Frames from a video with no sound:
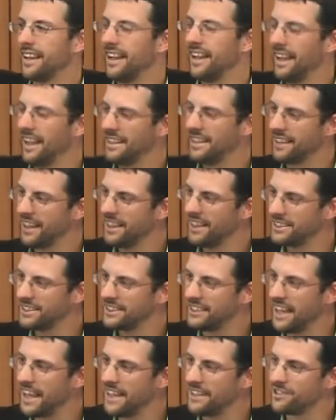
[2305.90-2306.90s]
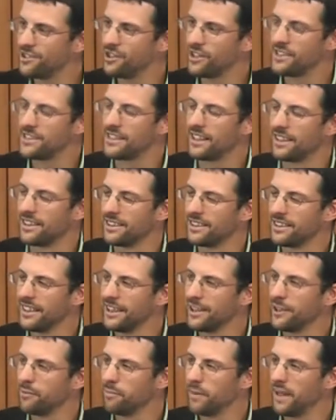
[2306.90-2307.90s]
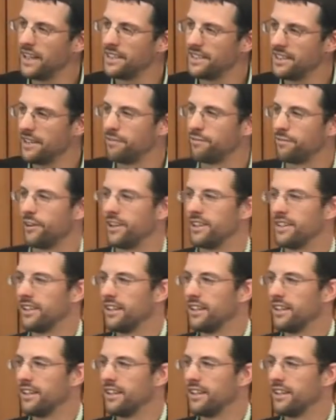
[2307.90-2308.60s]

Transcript: It does taste just a little bit different.